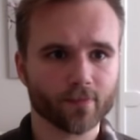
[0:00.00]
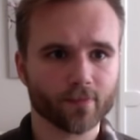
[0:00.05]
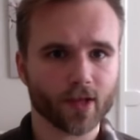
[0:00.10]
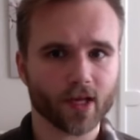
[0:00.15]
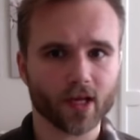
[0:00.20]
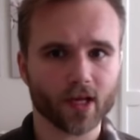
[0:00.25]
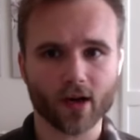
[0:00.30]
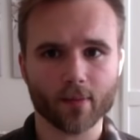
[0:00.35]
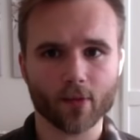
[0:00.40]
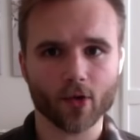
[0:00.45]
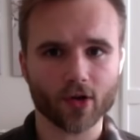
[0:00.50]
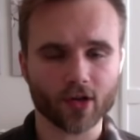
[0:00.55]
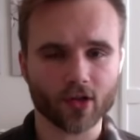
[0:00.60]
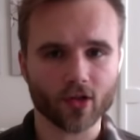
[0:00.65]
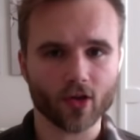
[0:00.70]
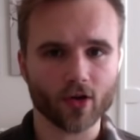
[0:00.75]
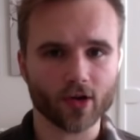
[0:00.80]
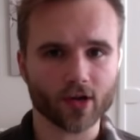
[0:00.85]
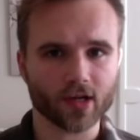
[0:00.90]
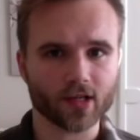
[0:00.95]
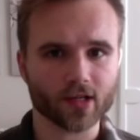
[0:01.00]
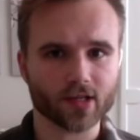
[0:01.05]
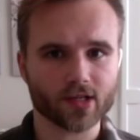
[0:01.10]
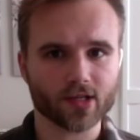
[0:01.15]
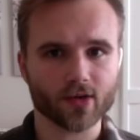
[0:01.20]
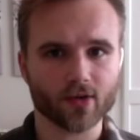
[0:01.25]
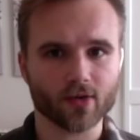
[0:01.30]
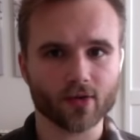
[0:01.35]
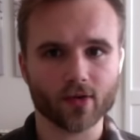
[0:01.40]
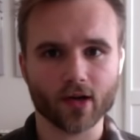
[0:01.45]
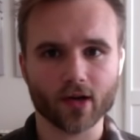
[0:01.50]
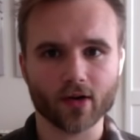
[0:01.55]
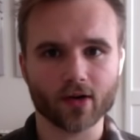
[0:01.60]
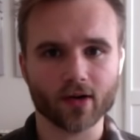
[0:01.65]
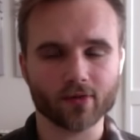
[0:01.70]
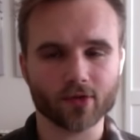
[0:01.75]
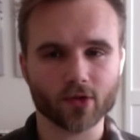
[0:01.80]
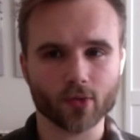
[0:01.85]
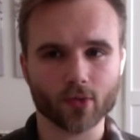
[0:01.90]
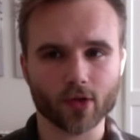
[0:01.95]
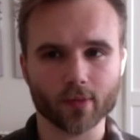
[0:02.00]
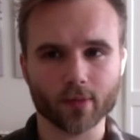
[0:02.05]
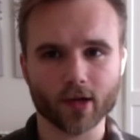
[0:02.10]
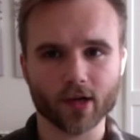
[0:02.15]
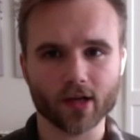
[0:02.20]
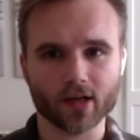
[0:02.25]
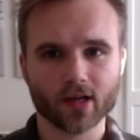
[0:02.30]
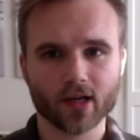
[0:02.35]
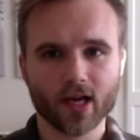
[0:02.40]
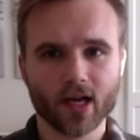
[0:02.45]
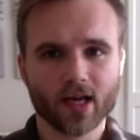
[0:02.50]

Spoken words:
and I'm already logged in, so I don't have to worry about it.